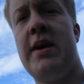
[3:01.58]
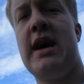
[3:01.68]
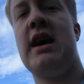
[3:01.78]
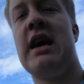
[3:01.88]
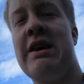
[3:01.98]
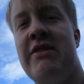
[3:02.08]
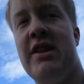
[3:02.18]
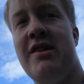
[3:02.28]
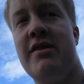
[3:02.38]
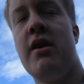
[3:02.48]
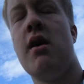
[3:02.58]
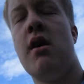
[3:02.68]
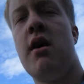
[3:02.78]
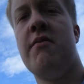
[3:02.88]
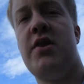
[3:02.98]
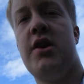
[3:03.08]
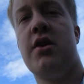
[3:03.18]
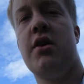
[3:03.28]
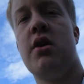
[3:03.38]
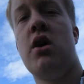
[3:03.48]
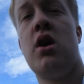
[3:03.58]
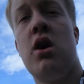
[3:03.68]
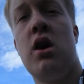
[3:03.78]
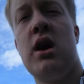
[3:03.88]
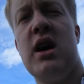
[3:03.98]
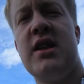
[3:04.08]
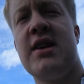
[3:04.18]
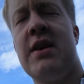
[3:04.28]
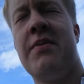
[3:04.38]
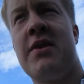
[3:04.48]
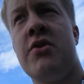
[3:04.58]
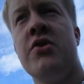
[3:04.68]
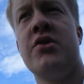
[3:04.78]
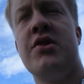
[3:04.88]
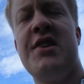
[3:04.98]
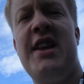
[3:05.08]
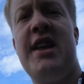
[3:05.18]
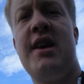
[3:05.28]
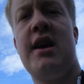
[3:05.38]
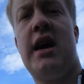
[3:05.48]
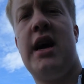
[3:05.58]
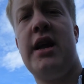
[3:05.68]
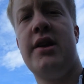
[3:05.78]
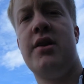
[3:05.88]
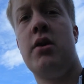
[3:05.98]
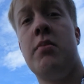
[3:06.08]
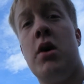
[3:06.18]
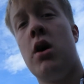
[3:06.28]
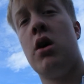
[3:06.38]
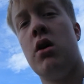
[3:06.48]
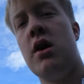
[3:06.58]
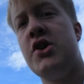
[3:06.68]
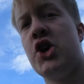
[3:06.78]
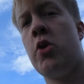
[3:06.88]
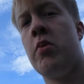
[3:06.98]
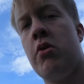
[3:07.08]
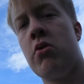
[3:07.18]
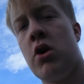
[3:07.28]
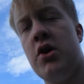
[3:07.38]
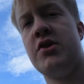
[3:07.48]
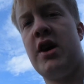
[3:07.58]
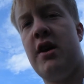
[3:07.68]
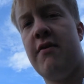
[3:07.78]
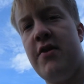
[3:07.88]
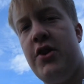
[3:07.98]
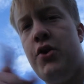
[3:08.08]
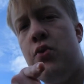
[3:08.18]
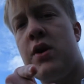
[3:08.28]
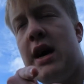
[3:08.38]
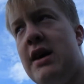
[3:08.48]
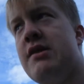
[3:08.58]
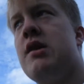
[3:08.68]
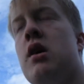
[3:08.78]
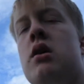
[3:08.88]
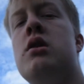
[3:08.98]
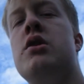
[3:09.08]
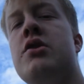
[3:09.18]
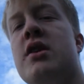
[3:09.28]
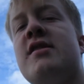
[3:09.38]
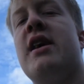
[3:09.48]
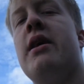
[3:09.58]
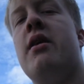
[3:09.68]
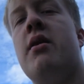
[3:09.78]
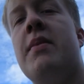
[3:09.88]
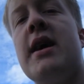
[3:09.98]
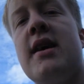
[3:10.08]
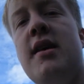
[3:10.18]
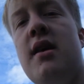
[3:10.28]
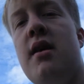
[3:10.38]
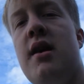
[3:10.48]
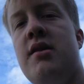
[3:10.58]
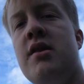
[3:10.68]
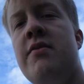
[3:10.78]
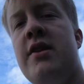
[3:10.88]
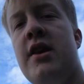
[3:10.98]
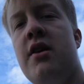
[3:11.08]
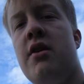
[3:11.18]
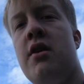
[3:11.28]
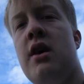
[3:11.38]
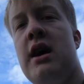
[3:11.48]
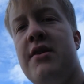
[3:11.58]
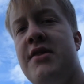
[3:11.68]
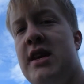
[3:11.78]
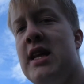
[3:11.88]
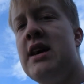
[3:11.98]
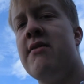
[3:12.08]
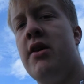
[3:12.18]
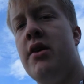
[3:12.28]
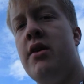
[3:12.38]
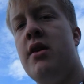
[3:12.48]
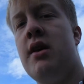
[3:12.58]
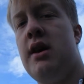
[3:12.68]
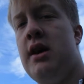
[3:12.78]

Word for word: be better after this video as it'll have my cousins in it and more enjoyable content for you guys. So let's get back into the video. I'll see you later on.